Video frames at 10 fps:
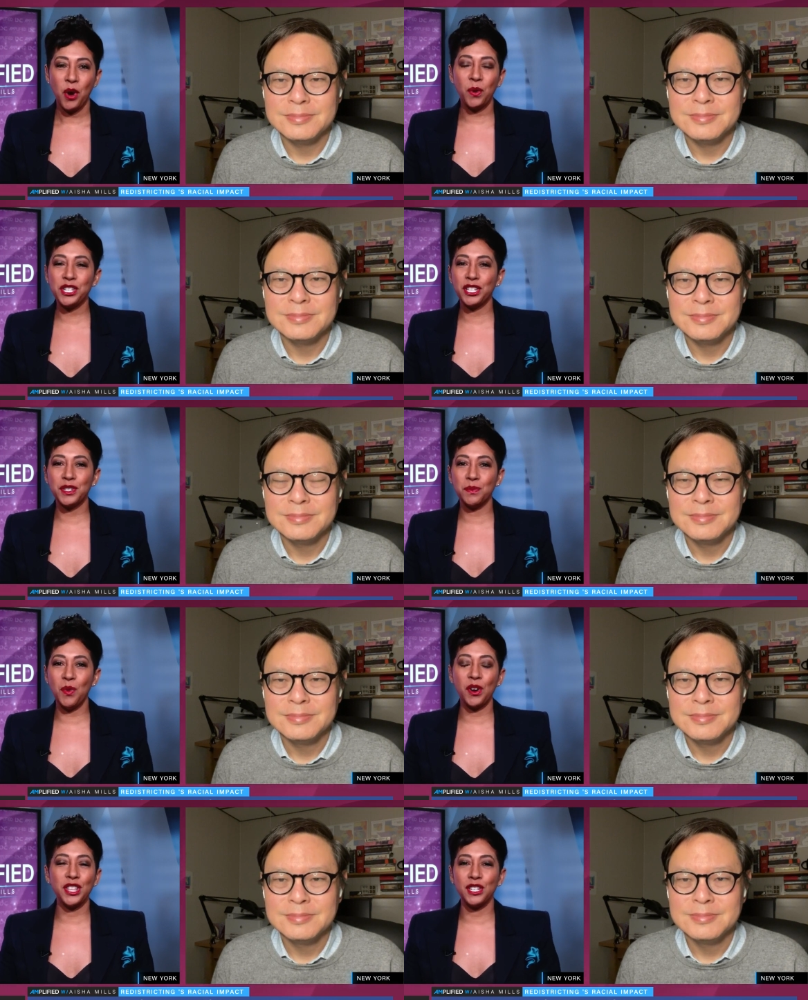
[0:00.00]
Speaker 1: which is
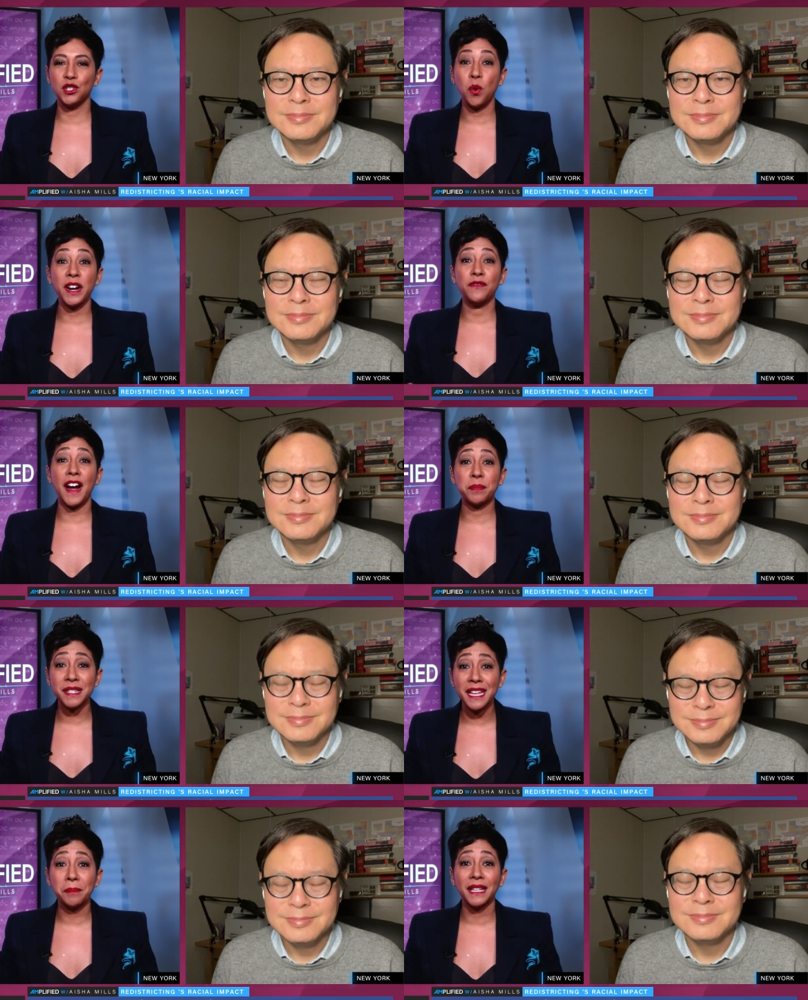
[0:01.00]
more than
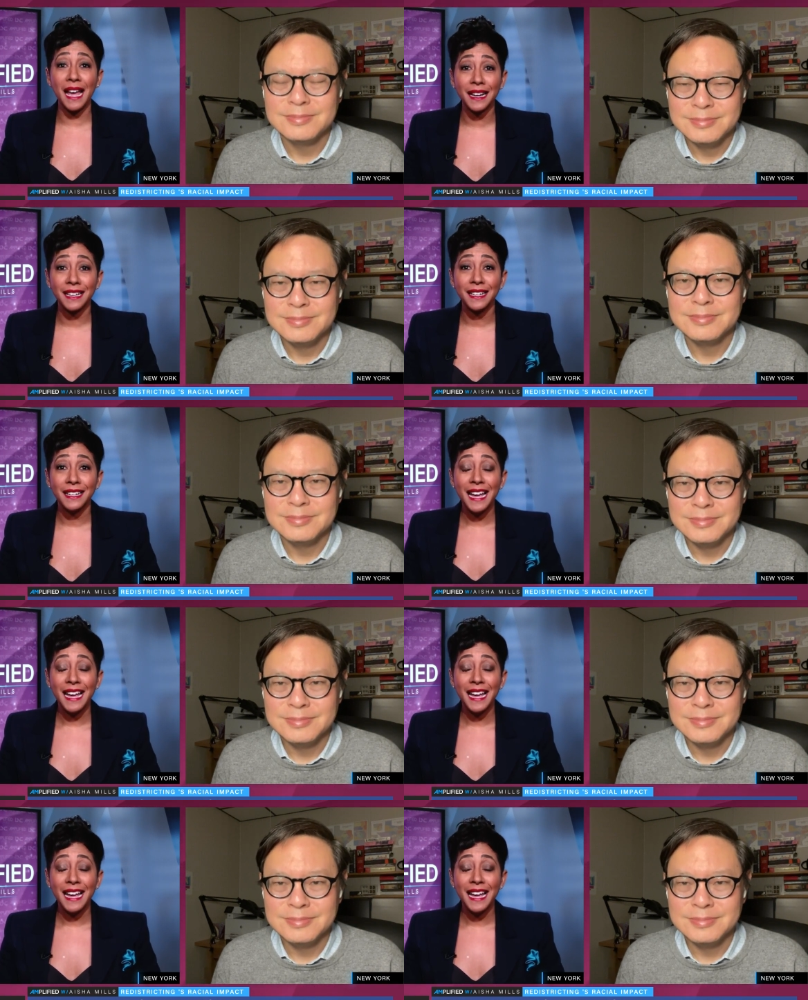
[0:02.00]
25% black.